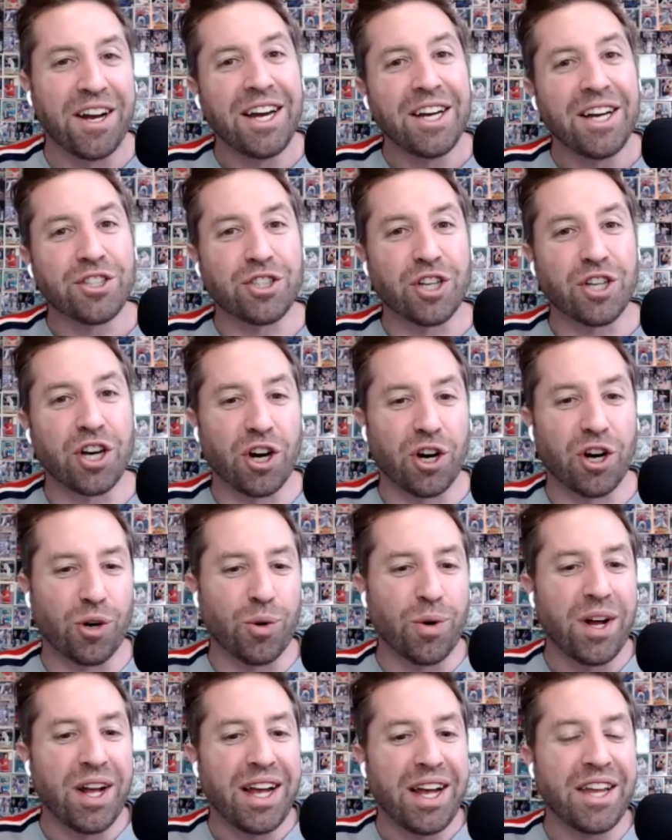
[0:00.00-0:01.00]

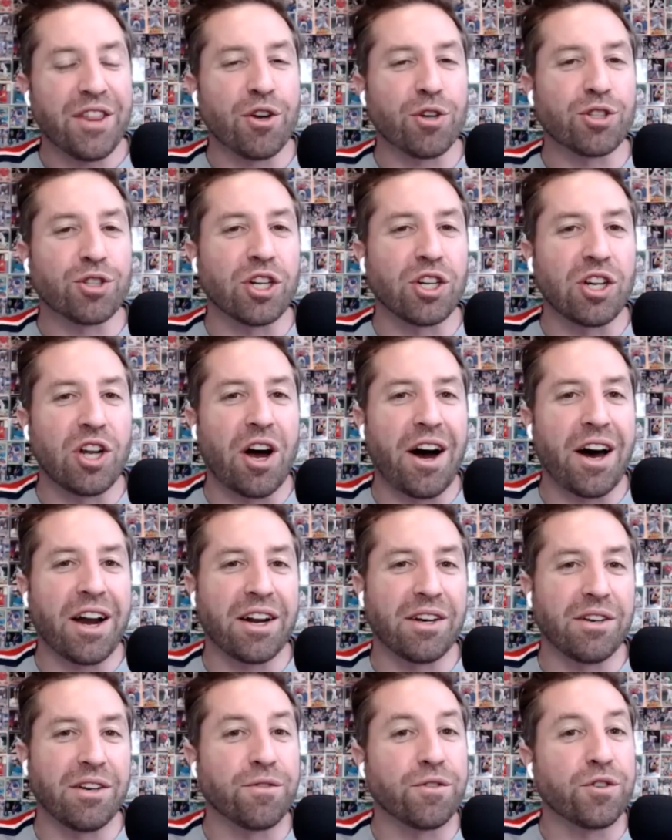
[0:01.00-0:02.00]
So there's a lot
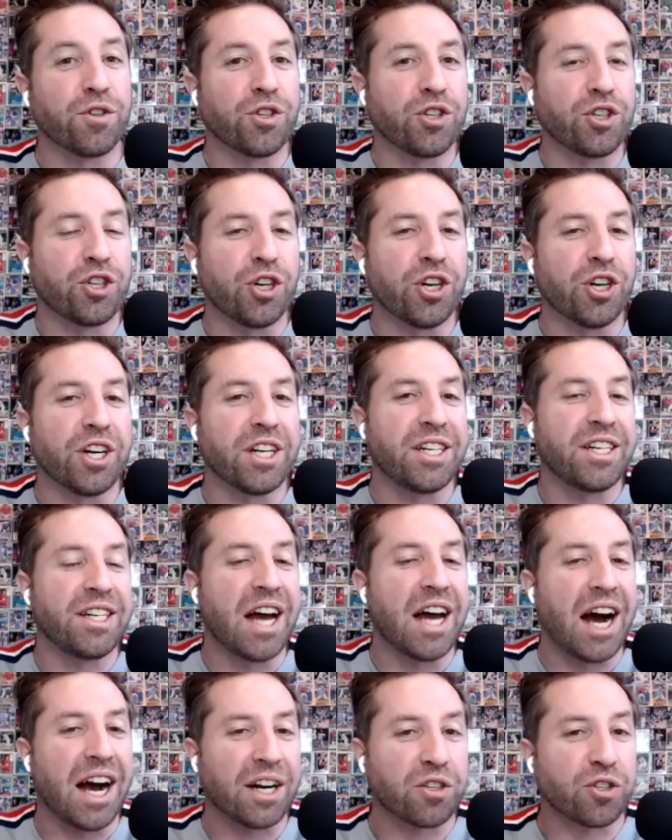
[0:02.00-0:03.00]
of good,
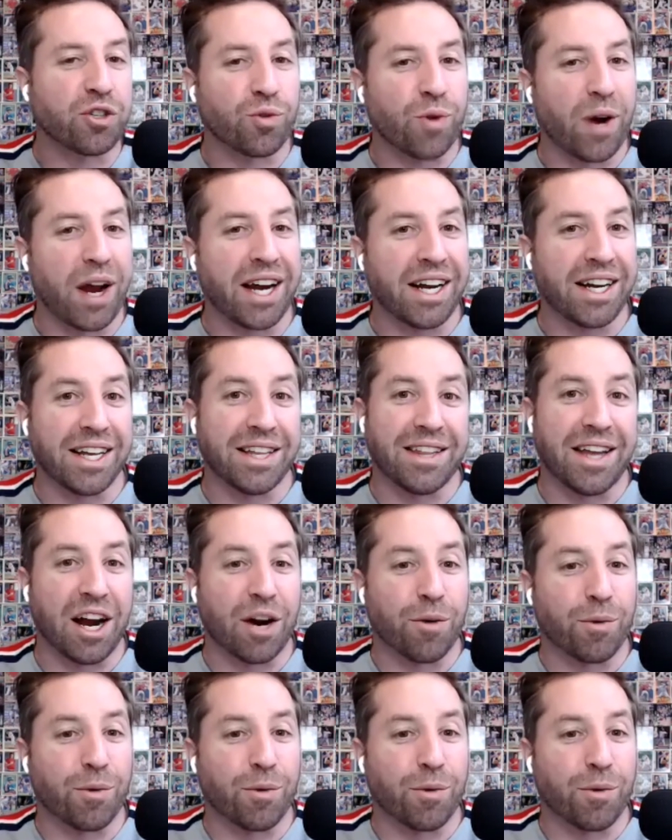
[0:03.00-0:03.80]
not great in there,